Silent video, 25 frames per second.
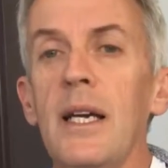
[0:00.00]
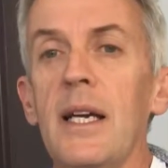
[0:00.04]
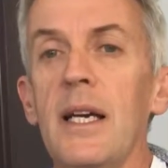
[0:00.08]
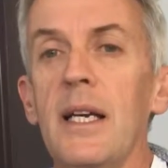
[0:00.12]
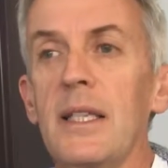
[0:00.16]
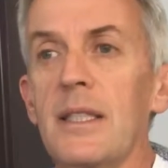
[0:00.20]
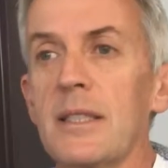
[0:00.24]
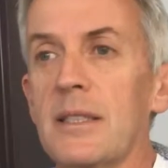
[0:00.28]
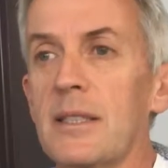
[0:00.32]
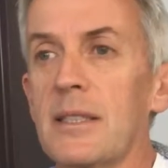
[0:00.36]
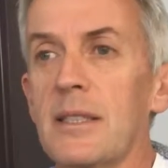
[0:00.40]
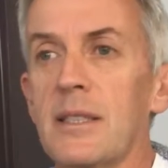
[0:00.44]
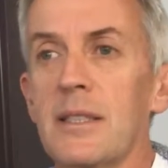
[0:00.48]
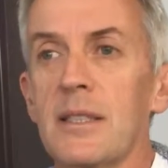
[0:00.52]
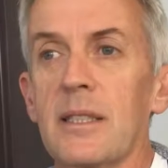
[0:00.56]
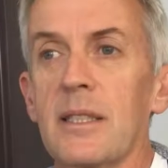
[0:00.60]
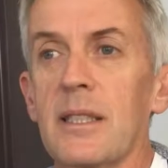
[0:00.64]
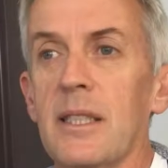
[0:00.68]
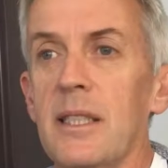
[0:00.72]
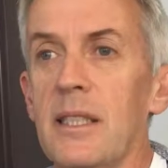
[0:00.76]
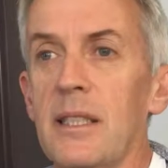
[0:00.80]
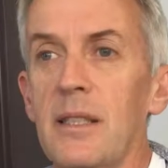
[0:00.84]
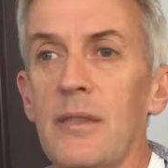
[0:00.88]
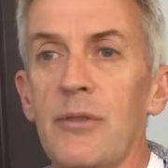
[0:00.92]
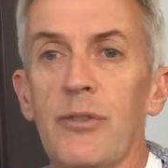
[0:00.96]
It's just
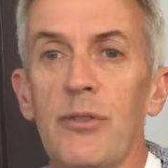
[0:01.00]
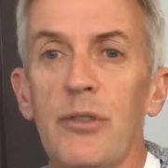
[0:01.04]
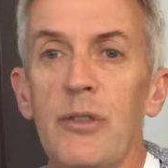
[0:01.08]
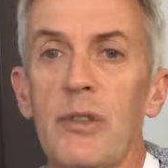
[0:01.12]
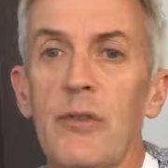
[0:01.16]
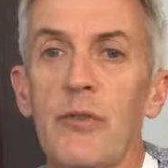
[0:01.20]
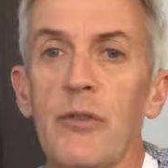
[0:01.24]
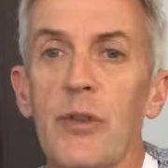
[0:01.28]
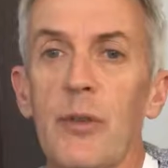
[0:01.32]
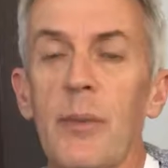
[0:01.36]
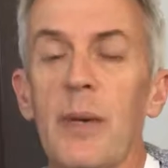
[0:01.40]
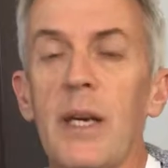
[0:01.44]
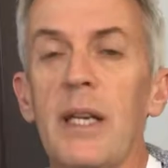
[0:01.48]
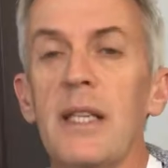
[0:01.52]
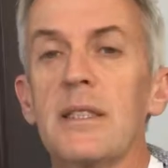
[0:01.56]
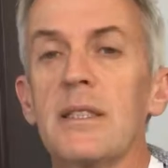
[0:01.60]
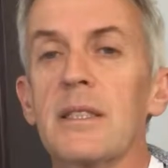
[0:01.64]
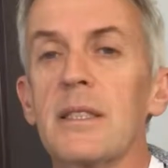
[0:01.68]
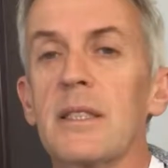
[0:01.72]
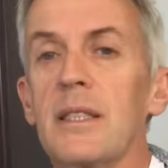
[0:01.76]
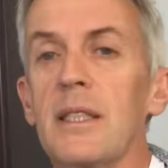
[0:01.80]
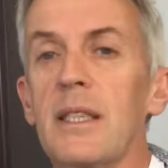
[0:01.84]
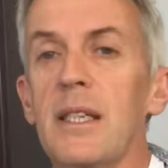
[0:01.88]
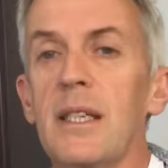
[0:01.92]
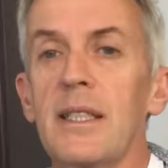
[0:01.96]
here for
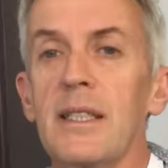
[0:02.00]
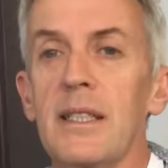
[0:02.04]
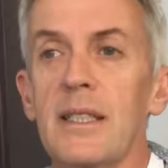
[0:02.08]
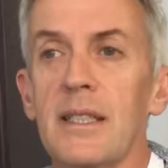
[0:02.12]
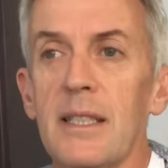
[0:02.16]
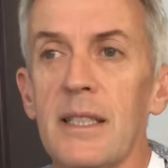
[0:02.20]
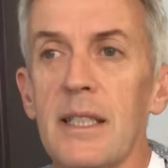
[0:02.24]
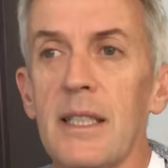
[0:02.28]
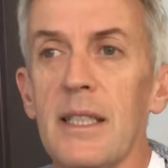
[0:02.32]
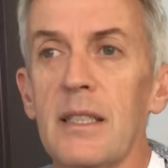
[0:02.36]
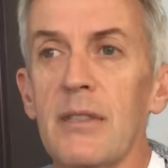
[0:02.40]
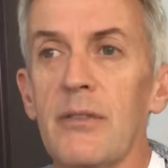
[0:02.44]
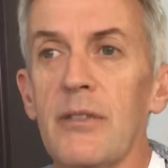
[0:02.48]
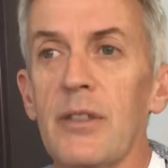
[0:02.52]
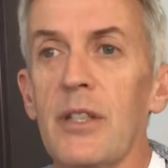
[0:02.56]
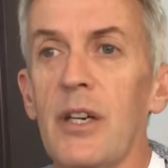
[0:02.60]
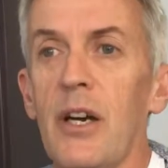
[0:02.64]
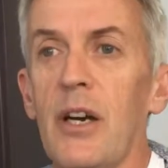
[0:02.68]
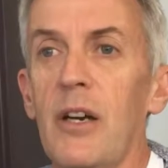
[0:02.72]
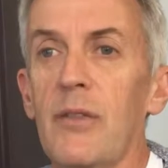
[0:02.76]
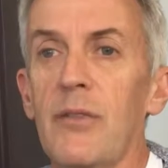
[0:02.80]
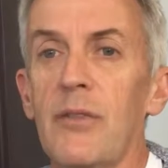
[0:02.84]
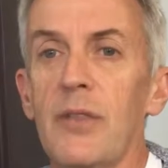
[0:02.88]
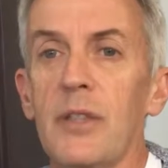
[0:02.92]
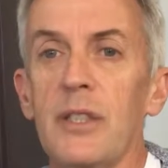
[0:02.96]
information, and at the end of it,
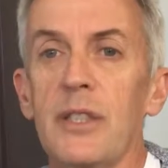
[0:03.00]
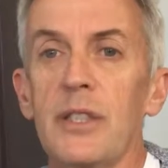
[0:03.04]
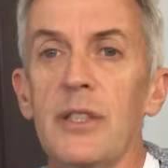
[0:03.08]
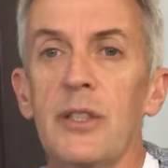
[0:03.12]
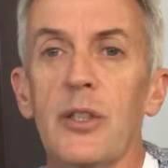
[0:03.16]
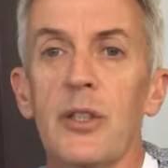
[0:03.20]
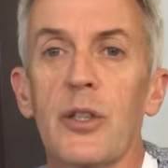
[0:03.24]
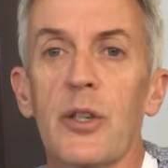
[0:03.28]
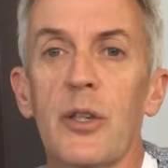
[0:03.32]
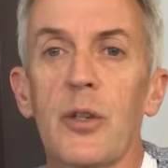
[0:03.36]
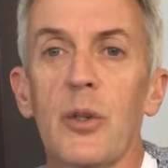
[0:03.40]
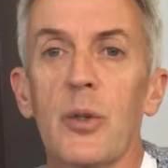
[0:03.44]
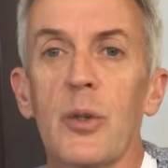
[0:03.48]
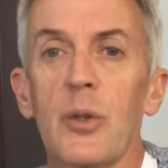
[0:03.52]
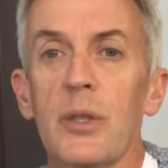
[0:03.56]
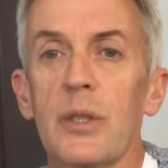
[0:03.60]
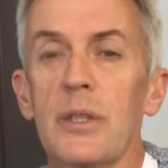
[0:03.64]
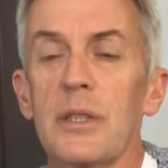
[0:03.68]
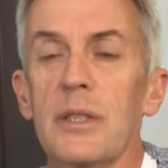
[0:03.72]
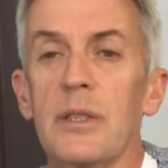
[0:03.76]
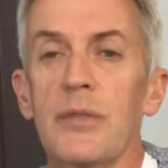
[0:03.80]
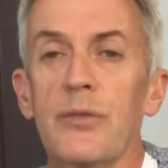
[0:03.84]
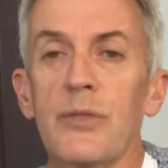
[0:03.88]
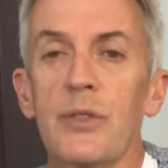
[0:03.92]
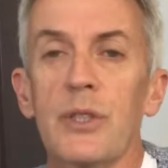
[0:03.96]
hopefully you can look
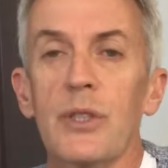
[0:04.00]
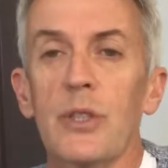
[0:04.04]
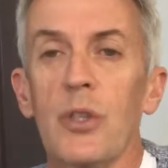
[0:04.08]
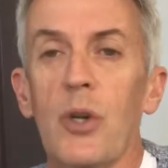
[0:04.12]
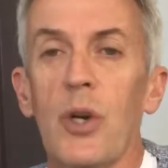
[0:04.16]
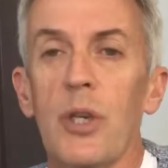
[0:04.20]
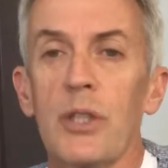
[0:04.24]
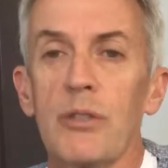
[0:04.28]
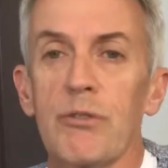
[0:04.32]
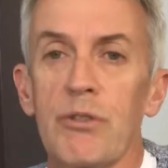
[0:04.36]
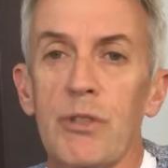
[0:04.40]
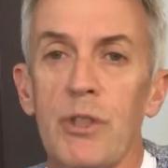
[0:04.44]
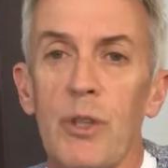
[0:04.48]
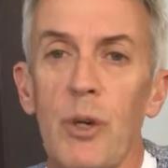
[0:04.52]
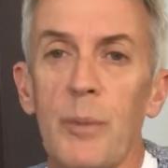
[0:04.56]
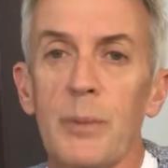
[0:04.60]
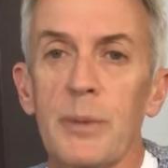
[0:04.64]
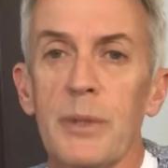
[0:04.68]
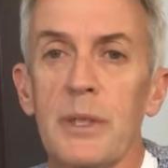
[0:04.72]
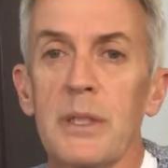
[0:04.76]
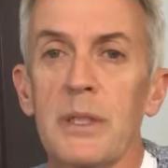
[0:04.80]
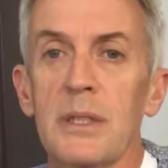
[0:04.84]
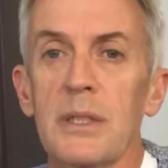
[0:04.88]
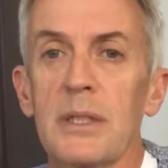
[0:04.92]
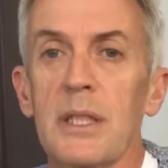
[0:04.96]
at different dietary
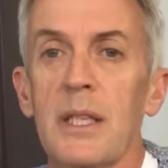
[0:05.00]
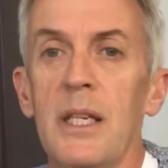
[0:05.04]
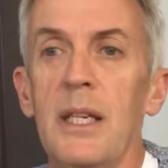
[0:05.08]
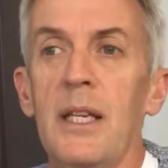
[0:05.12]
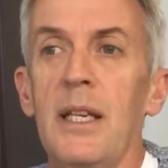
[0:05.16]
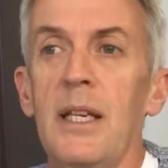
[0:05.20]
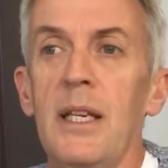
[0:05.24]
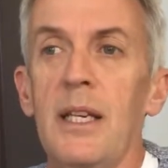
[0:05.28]
options